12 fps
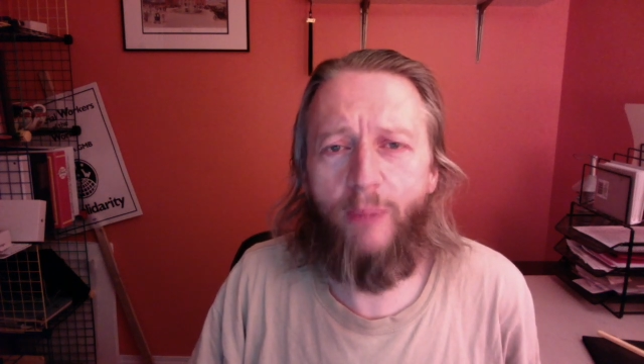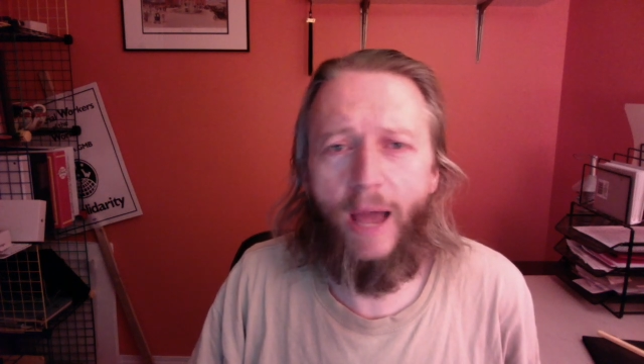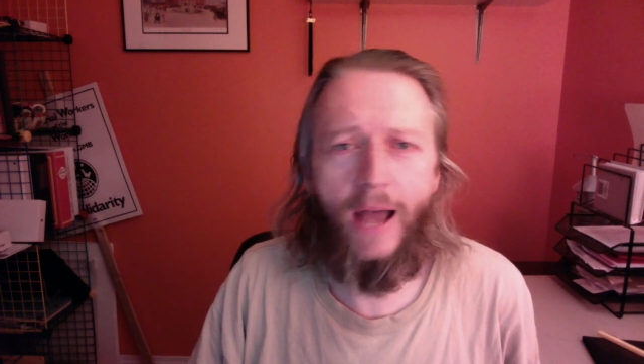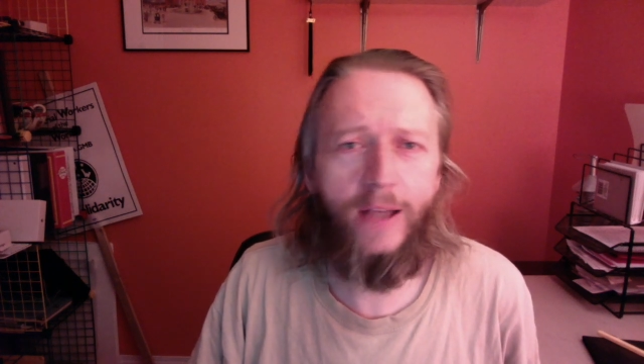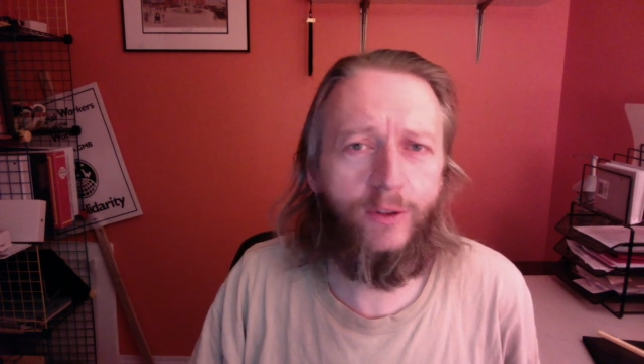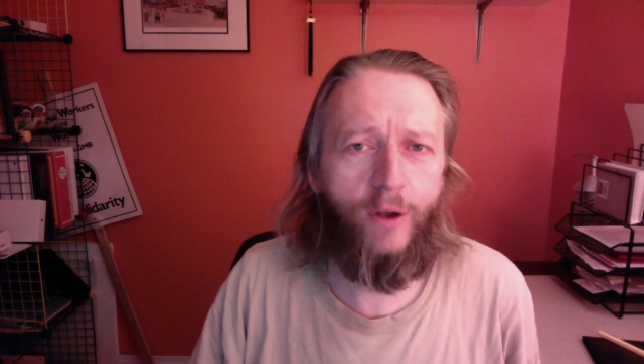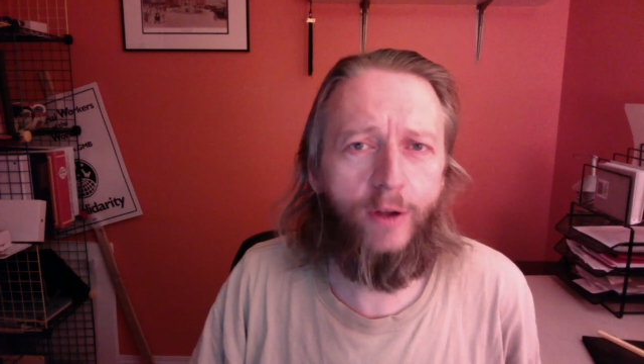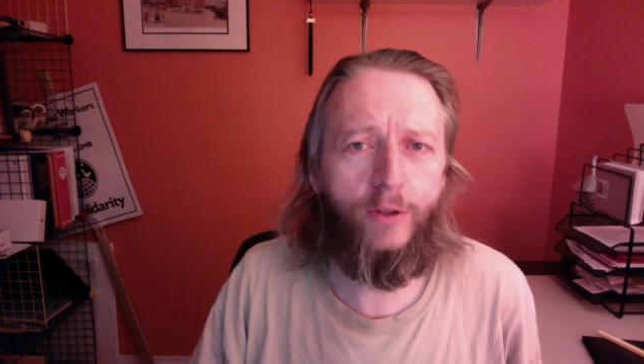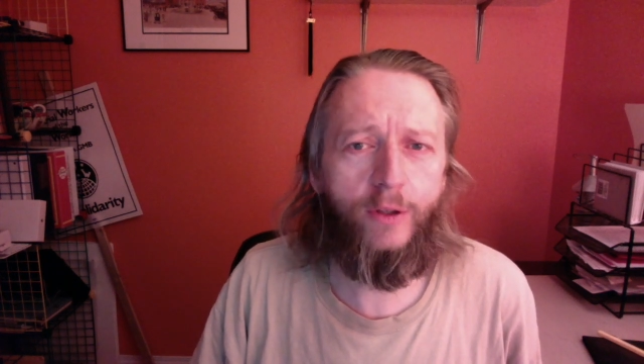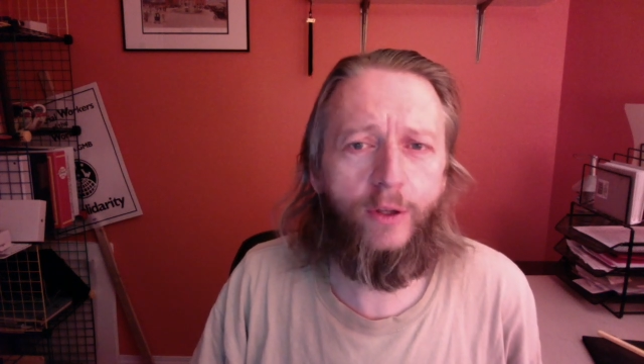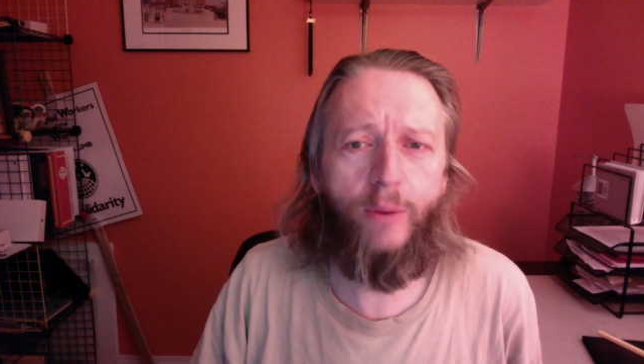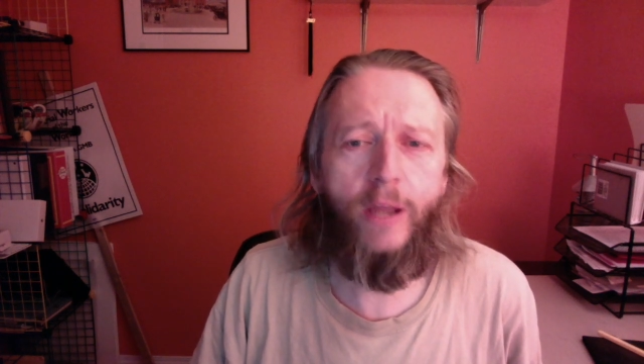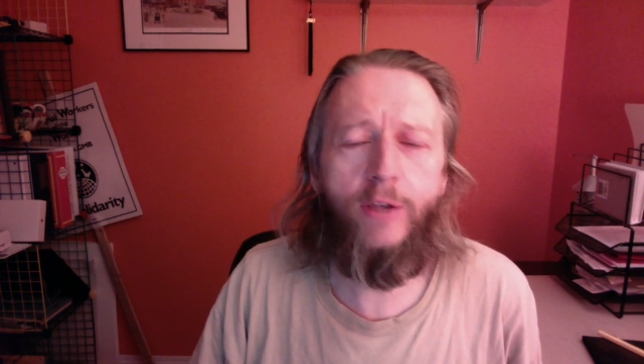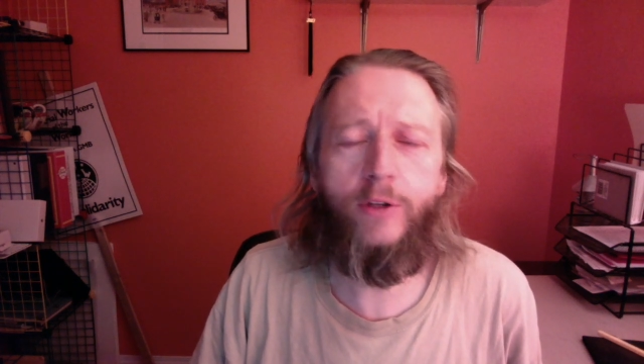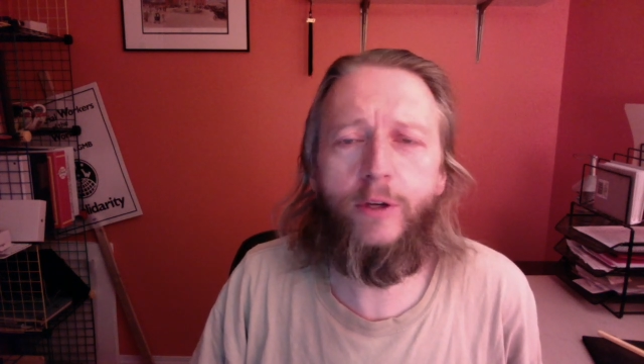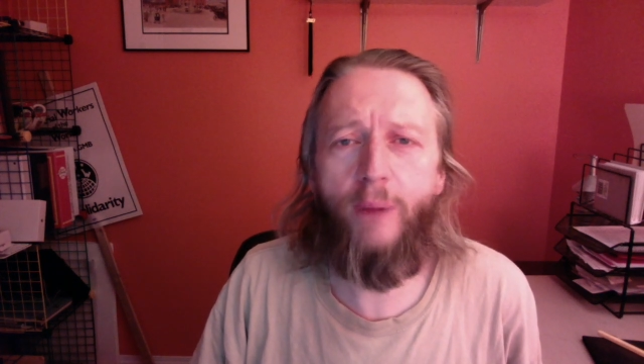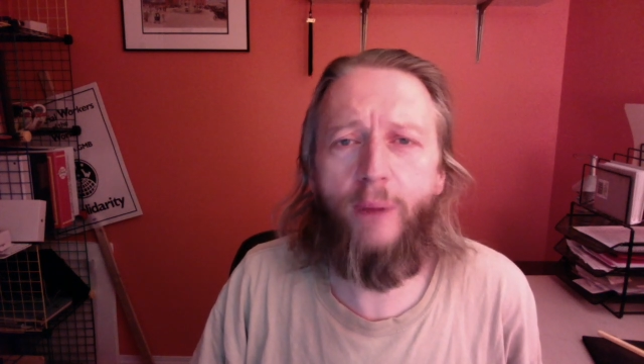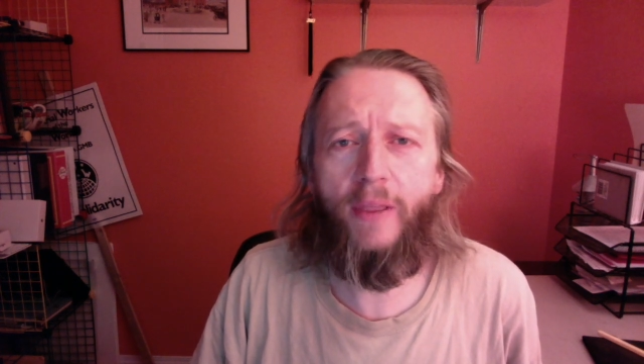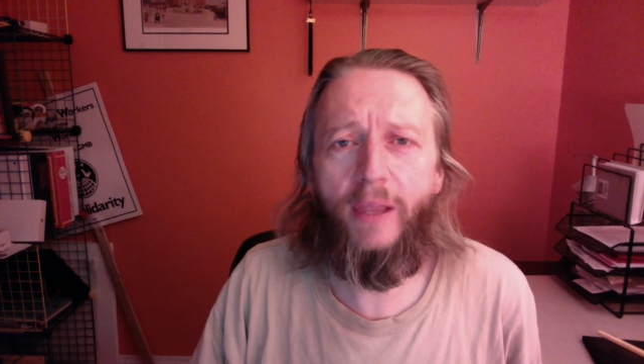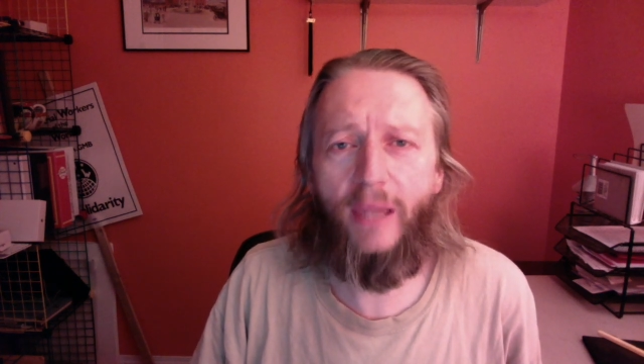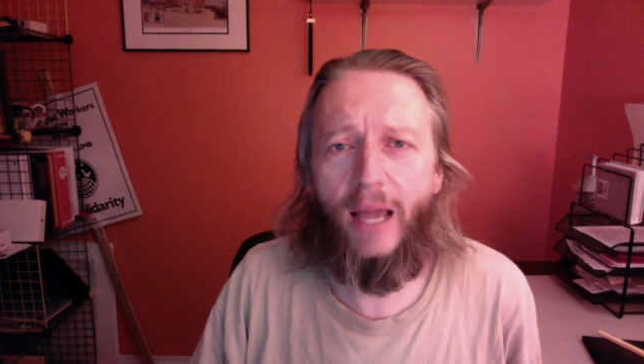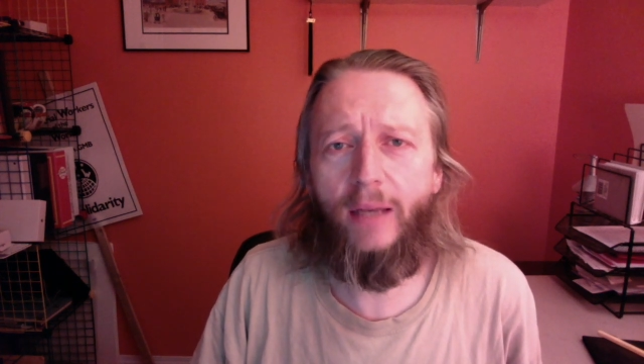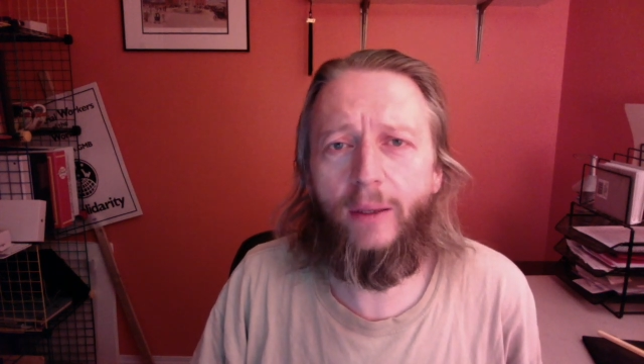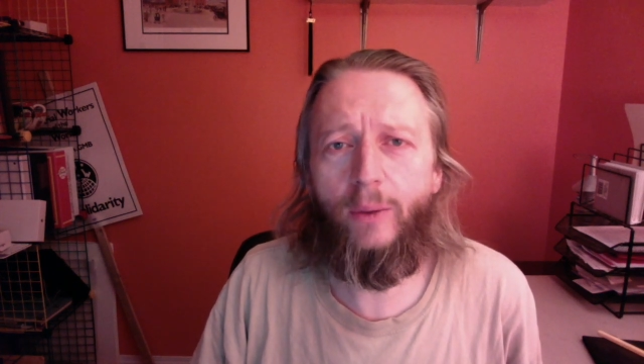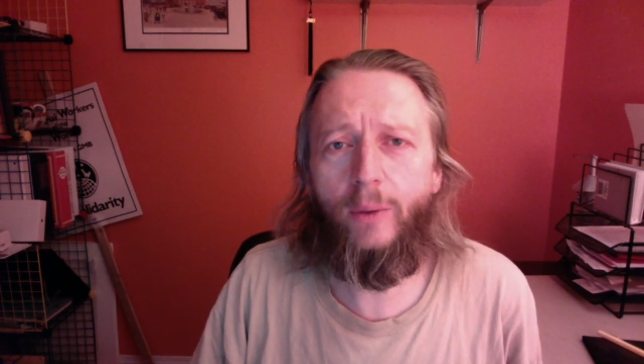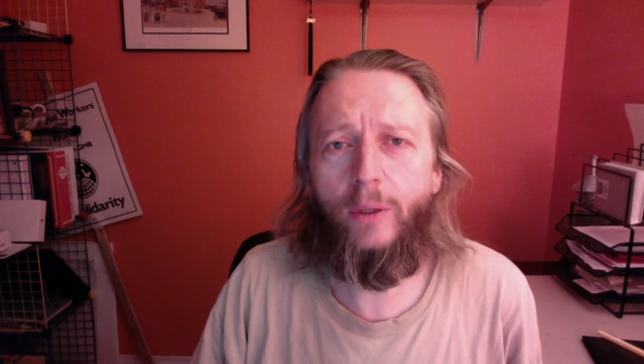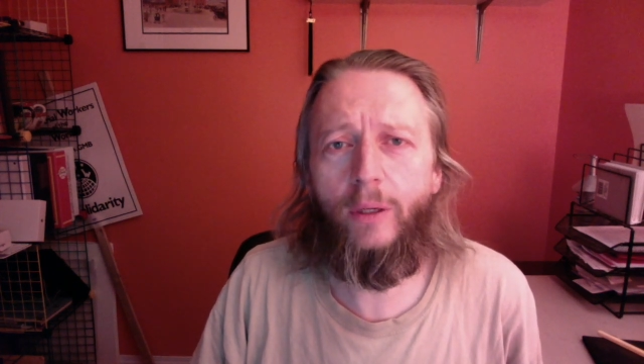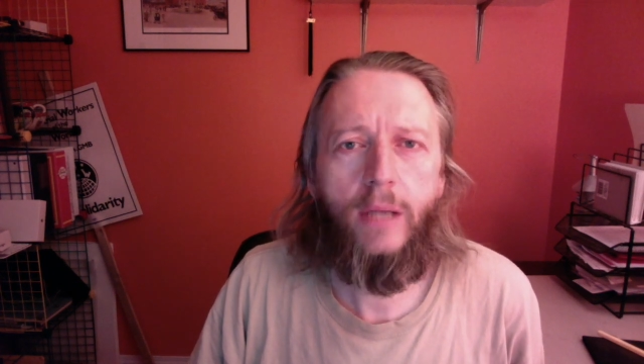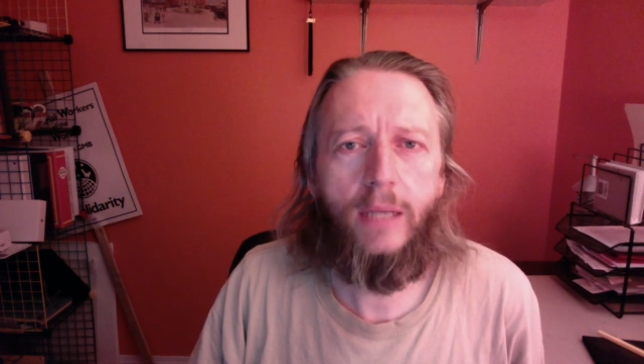passed on to the renter by the landlord.